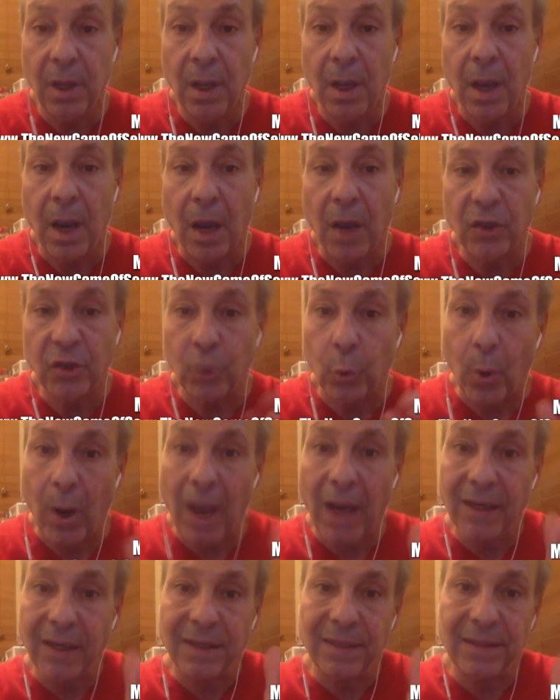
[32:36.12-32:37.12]
So
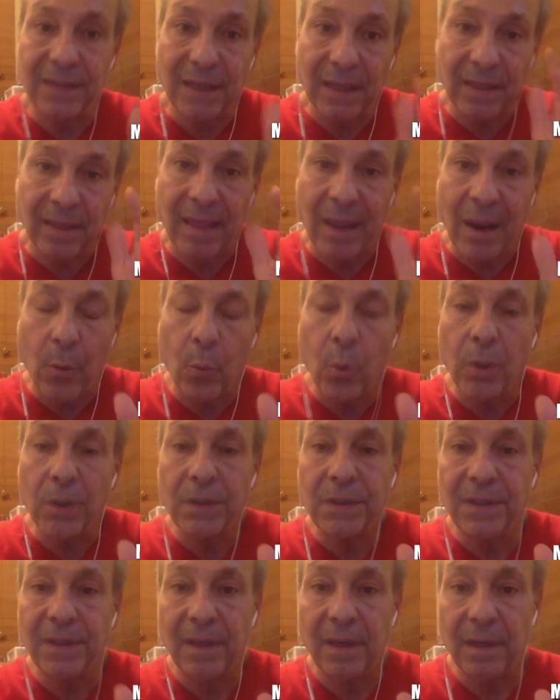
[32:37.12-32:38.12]
I could take that one
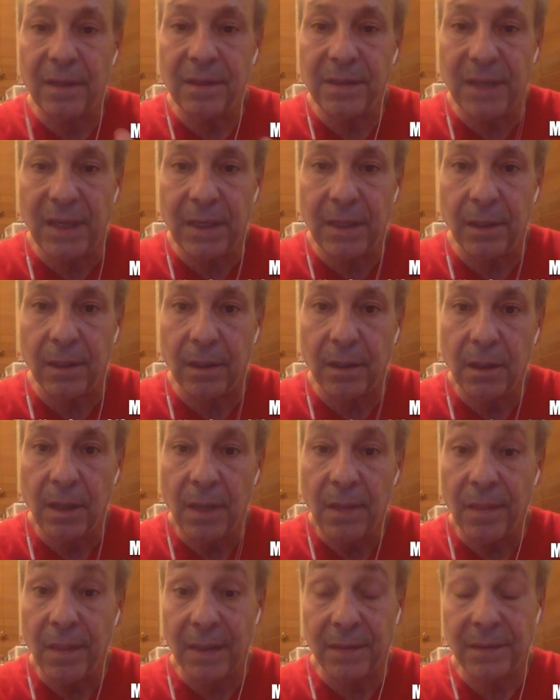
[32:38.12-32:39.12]
set of data
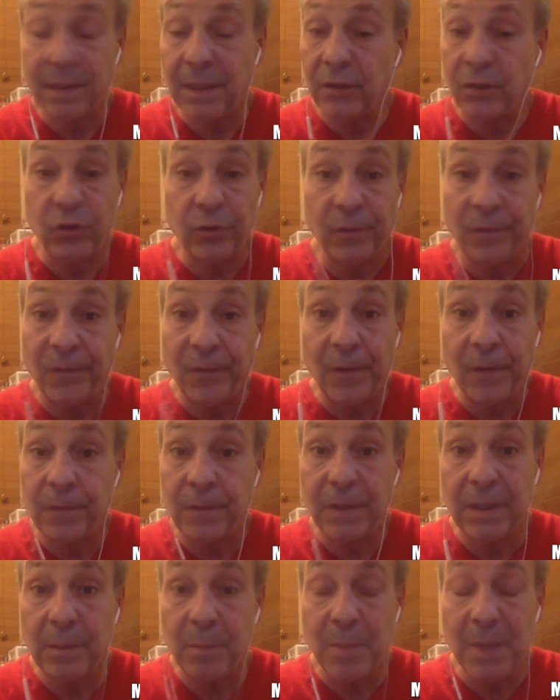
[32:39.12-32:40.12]
that takes you
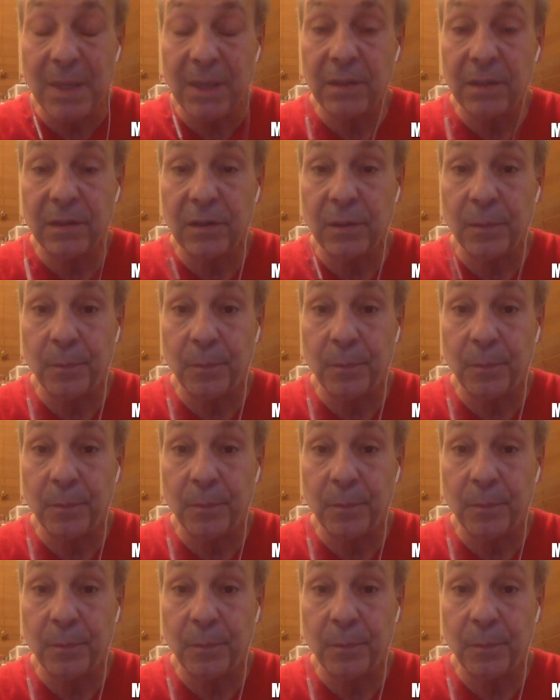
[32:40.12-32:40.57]
15 minutes